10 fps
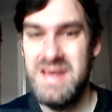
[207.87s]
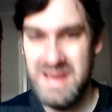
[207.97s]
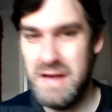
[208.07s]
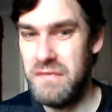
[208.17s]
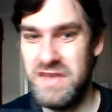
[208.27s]

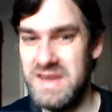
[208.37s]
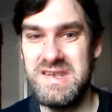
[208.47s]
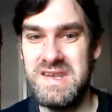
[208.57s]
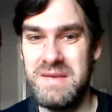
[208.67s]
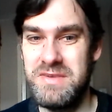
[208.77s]
I think
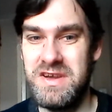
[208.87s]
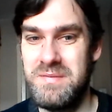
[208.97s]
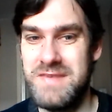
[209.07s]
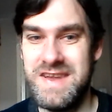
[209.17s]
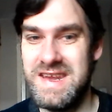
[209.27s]

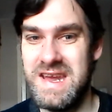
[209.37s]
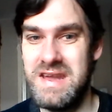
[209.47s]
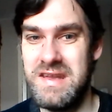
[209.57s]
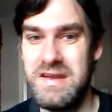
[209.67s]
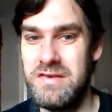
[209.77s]
sometimes they get
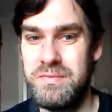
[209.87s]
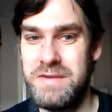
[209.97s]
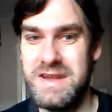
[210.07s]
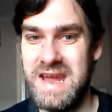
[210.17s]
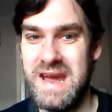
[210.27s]
a little
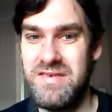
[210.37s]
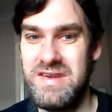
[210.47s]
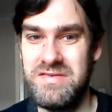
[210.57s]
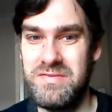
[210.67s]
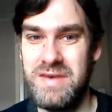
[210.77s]
bit
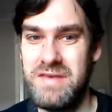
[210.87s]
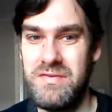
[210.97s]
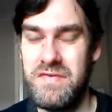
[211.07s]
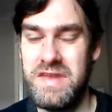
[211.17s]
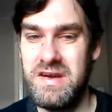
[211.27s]
carried away
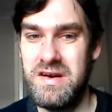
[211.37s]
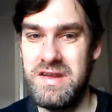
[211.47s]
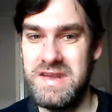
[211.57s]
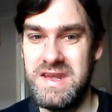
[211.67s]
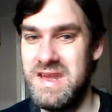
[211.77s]
with the
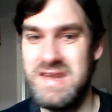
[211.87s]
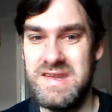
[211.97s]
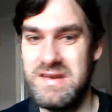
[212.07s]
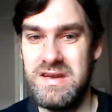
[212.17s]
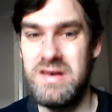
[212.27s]
ideas
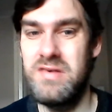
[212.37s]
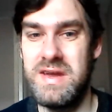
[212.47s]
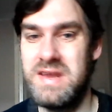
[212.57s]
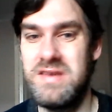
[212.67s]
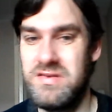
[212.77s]
and oh,
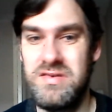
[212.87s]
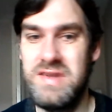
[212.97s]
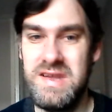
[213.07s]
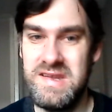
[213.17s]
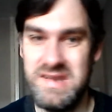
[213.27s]
I could do
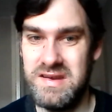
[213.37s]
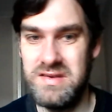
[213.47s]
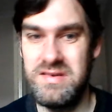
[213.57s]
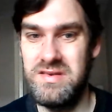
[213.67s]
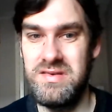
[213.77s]
this, I
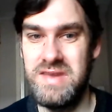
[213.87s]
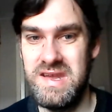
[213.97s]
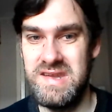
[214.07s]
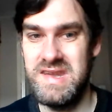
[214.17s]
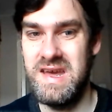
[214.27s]
could do
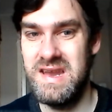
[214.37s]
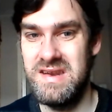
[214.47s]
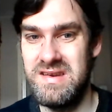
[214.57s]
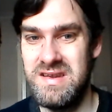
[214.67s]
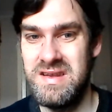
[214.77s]
this,
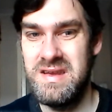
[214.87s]
and